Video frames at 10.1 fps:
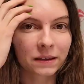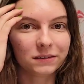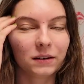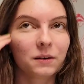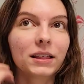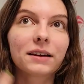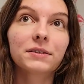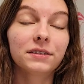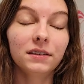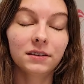So like for
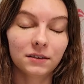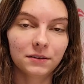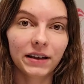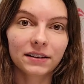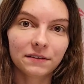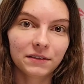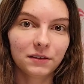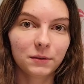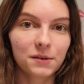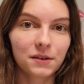seasonal affective
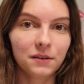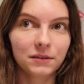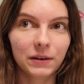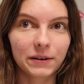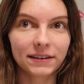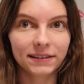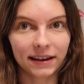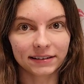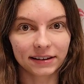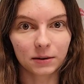disorder, you'll notice
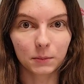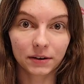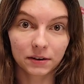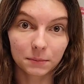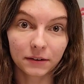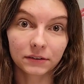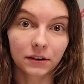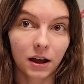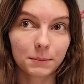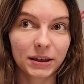as like the winter months are
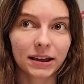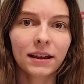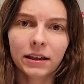coming,